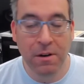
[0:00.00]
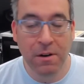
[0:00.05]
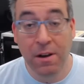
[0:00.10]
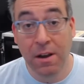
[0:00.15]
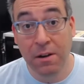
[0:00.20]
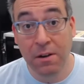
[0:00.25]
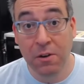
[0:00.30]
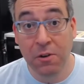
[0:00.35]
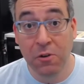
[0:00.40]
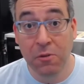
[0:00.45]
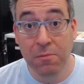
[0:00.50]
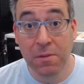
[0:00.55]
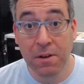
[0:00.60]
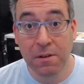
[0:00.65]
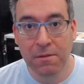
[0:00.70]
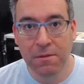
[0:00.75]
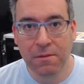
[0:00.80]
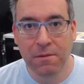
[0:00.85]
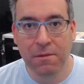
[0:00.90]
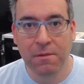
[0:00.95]
or not new,
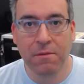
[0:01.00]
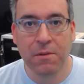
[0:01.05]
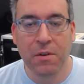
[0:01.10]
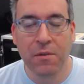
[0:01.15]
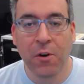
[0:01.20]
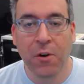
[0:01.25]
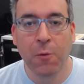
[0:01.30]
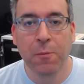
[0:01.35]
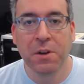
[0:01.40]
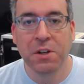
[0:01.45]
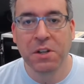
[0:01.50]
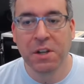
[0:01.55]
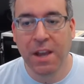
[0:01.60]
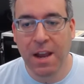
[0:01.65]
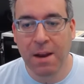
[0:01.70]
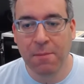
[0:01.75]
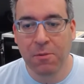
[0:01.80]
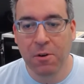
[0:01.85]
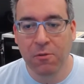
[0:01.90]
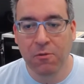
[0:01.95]
but refurbished
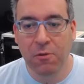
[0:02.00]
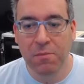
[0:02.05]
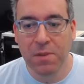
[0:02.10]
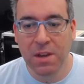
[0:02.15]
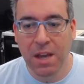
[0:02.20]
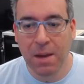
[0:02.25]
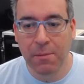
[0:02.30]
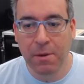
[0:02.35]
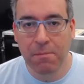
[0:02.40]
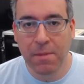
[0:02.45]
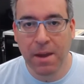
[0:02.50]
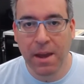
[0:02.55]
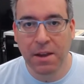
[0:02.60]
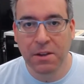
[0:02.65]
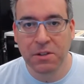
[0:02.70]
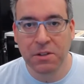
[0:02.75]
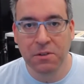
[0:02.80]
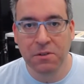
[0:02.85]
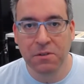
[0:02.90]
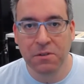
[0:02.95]
camera, will be coming back
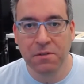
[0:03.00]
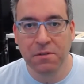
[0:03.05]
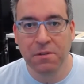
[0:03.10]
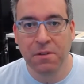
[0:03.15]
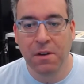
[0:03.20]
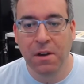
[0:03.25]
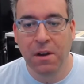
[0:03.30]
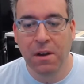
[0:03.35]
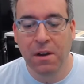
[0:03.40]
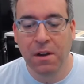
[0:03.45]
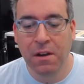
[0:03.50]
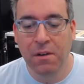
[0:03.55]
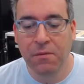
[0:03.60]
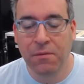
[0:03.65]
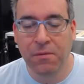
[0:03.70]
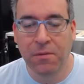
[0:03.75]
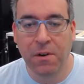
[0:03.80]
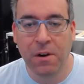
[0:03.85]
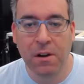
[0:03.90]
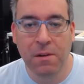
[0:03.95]
soon
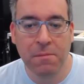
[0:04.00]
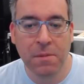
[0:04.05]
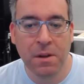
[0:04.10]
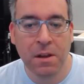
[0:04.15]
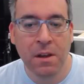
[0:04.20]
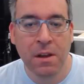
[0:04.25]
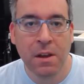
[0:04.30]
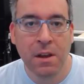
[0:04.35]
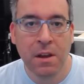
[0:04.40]
from